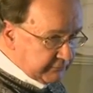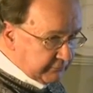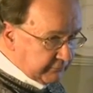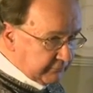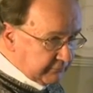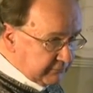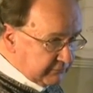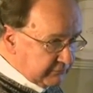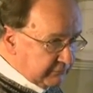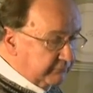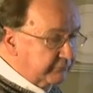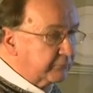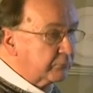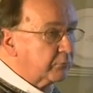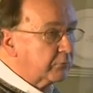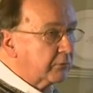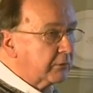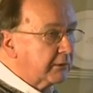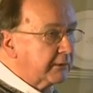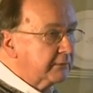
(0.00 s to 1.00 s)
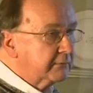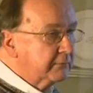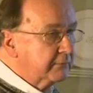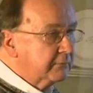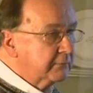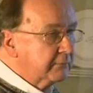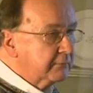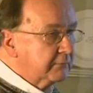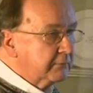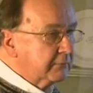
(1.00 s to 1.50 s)
during the Civil War,
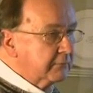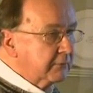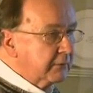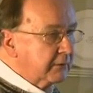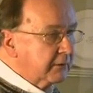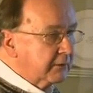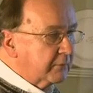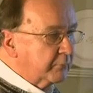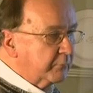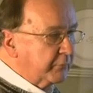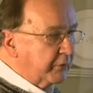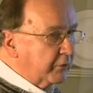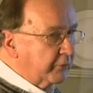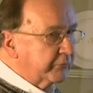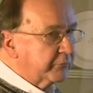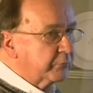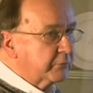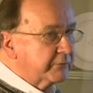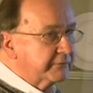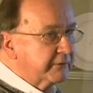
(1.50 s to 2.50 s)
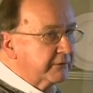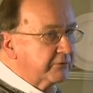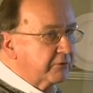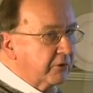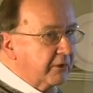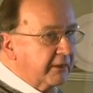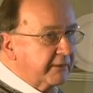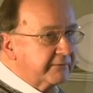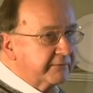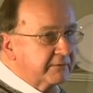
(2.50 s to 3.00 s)
uh, both with the
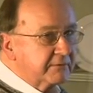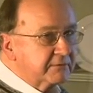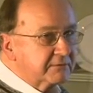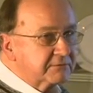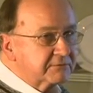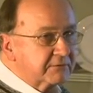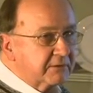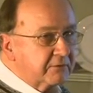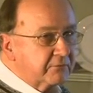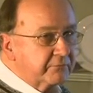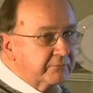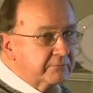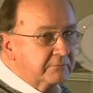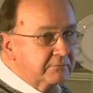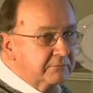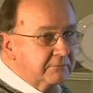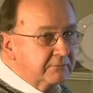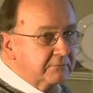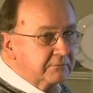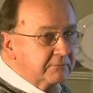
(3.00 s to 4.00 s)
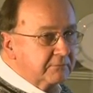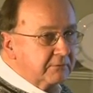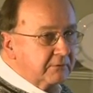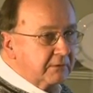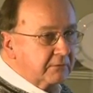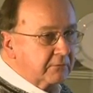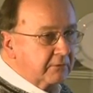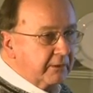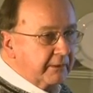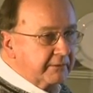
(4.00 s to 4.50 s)
North and the South. A
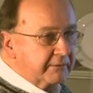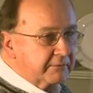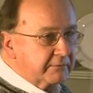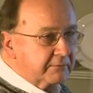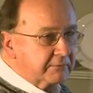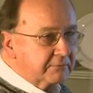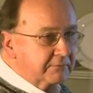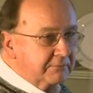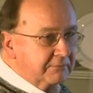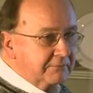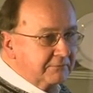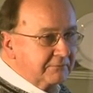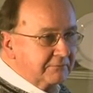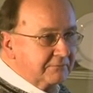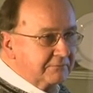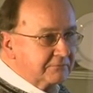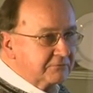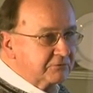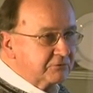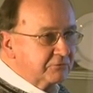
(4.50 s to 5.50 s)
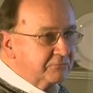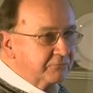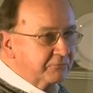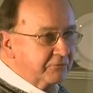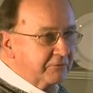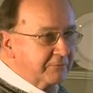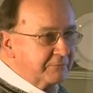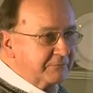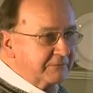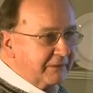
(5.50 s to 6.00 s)
lot of the shoe
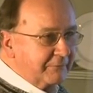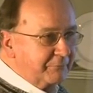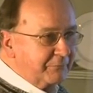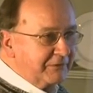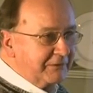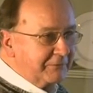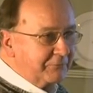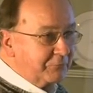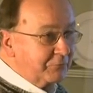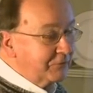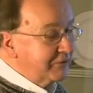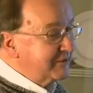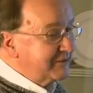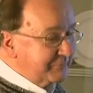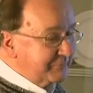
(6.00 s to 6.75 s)
firms up here weren't